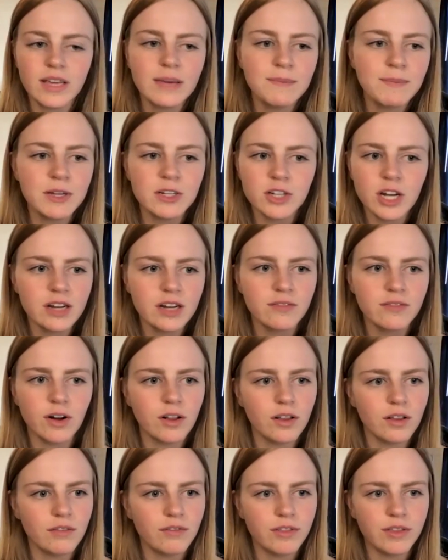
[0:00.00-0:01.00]
Keeping track of
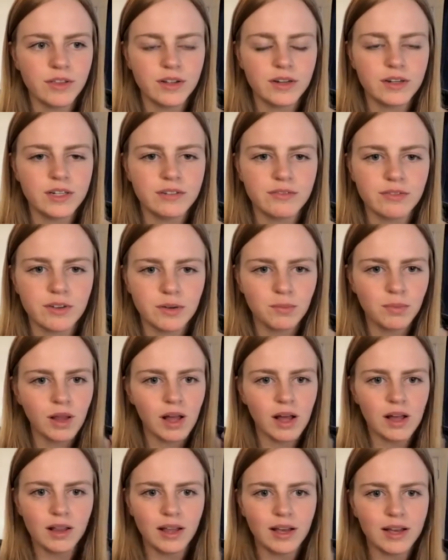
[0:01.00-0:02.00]
all of the different
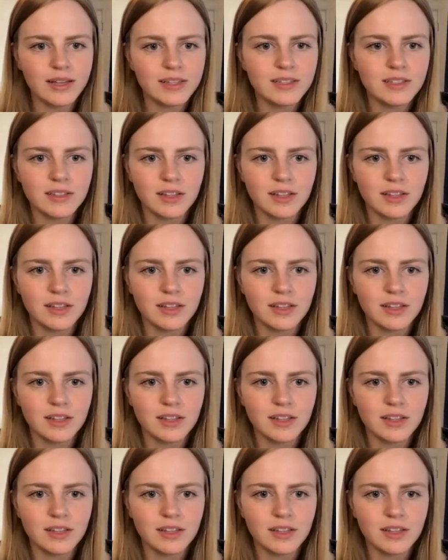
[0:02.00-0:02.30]
plot lines